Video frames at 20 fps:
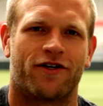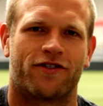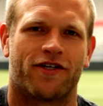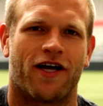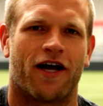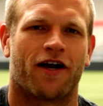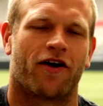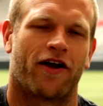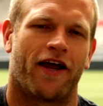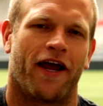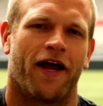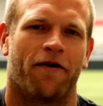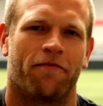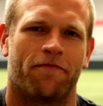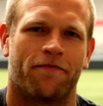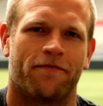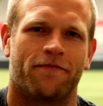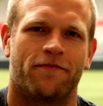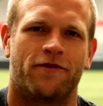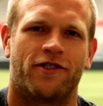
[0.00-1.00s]
Soccer Camp,
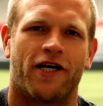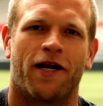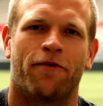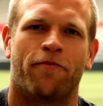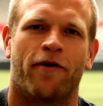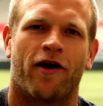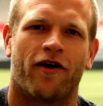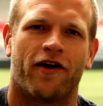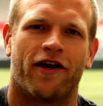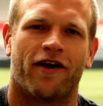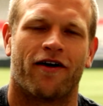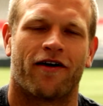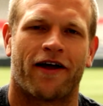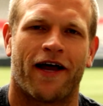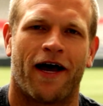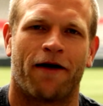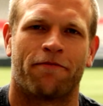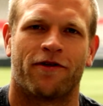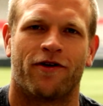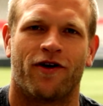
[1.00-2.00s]
Jay DeMerit here,
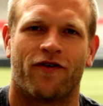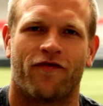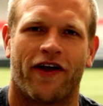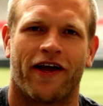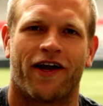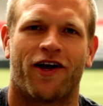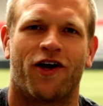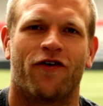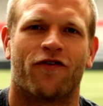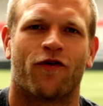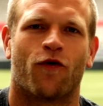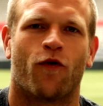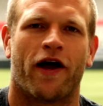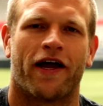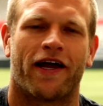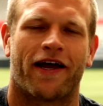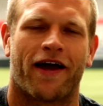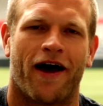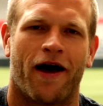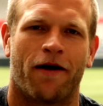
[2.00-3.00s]
captain of your Vancouver
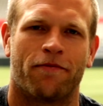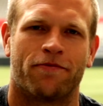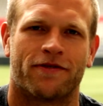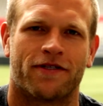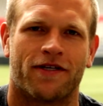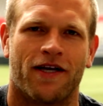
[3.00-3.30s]
Whitecaps.